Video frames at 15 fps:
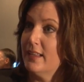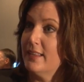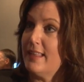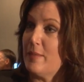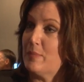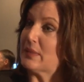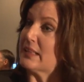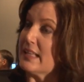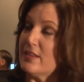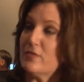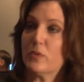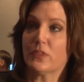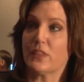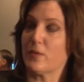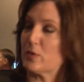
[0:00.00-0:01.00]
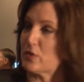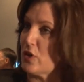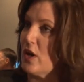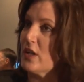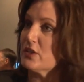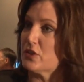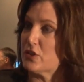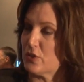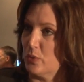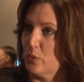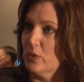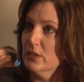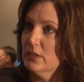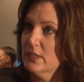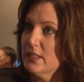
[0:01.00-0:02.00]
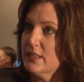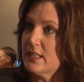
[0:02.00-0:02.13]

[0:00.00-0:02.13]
They believe what they were taught in school,